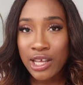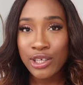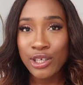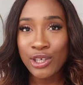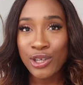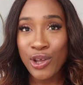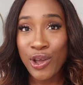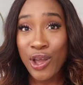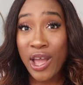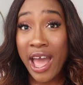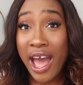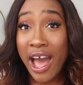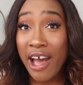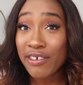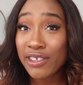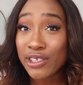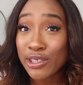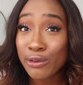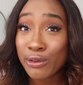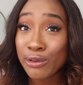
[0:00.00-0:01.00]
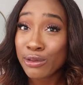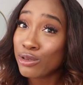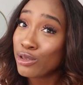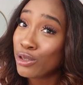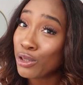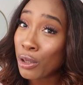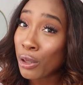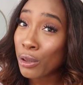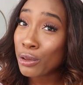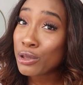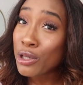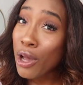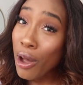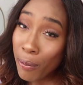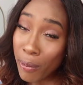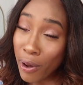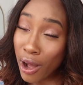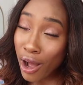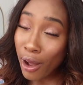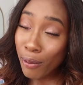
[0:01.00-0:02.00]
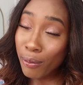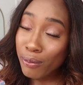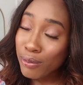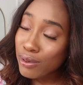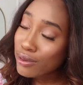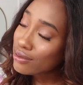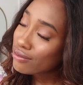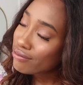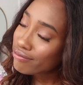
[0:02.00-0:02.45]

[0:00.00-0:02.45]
you know have to you know top up